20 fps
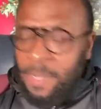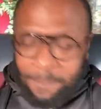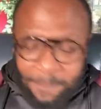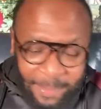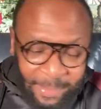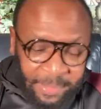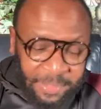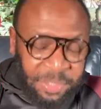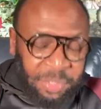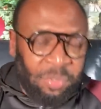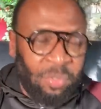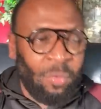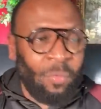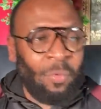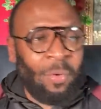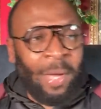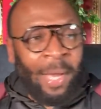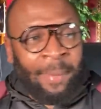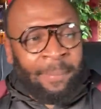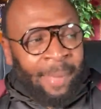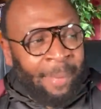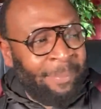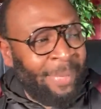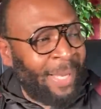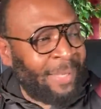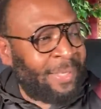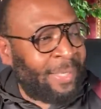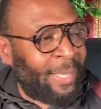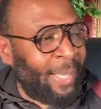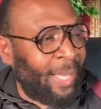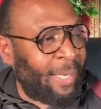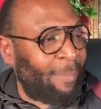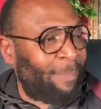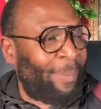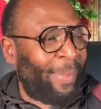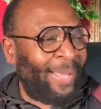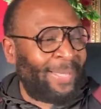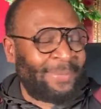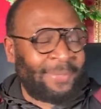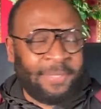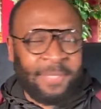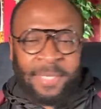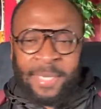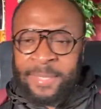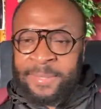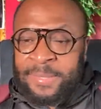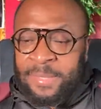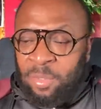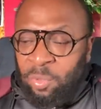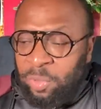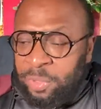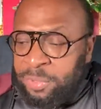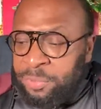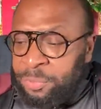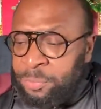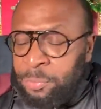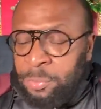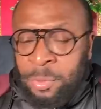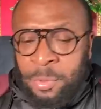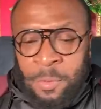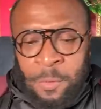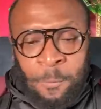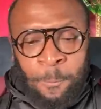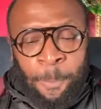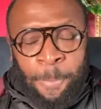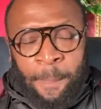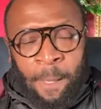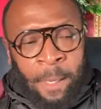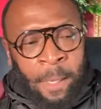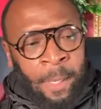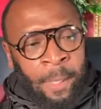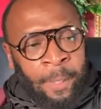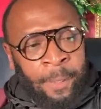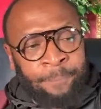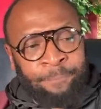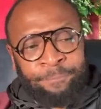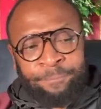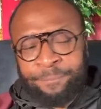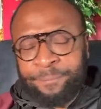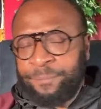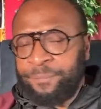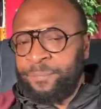because you know i'm not the kind of pastor that's going to um,